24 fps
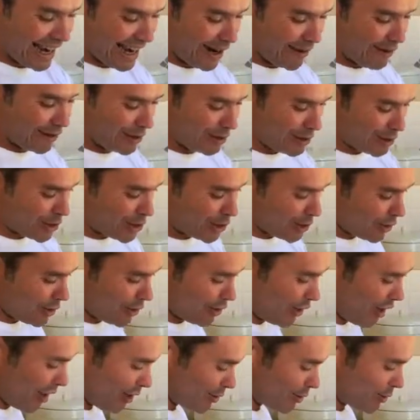I want to show
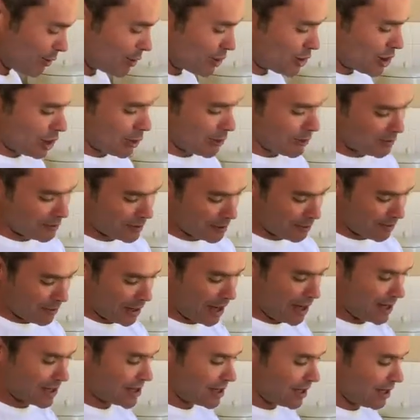you how to chop the
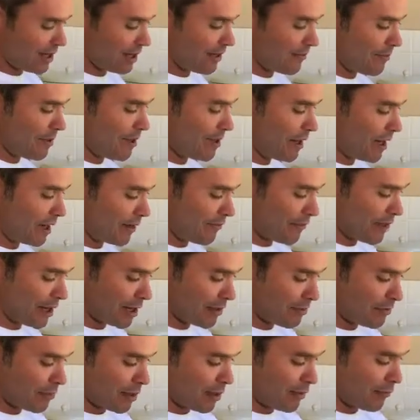parsley, like
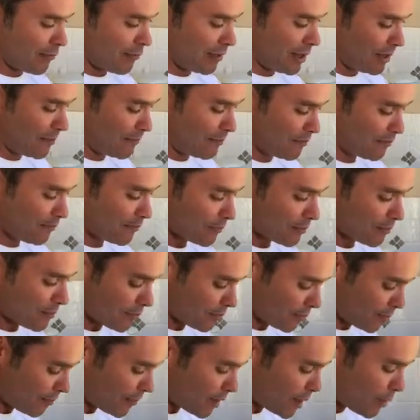very briefly.
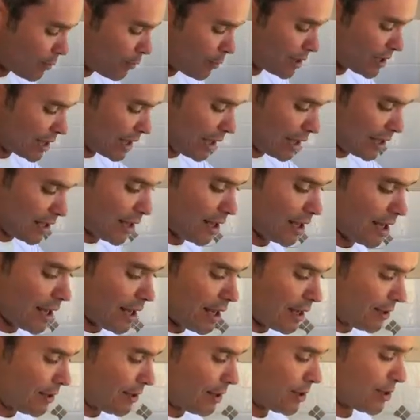We take
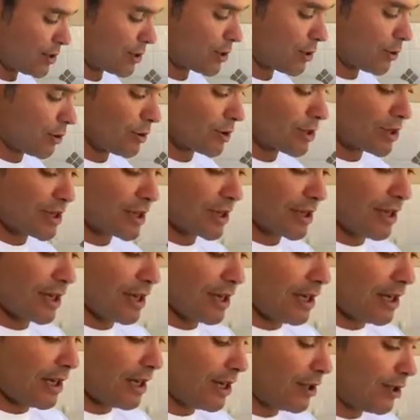the stalks
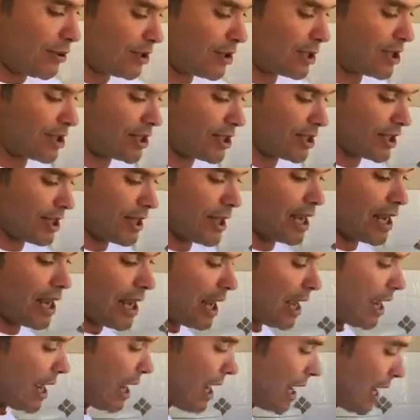out
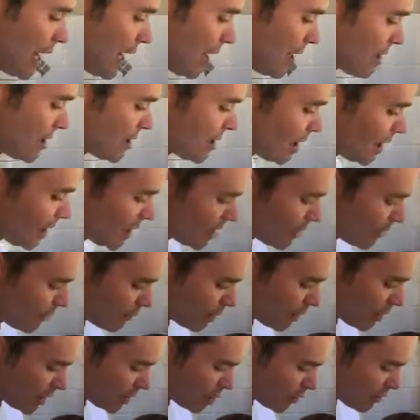and I give you
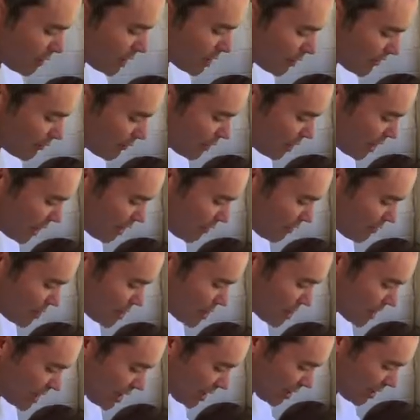a little bit of knife
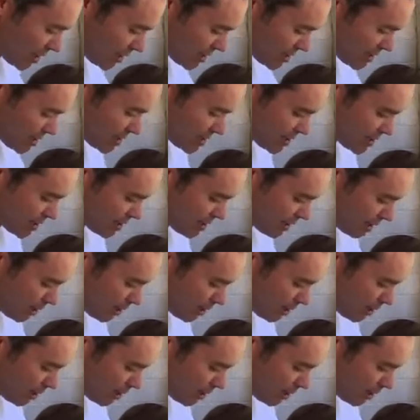skills.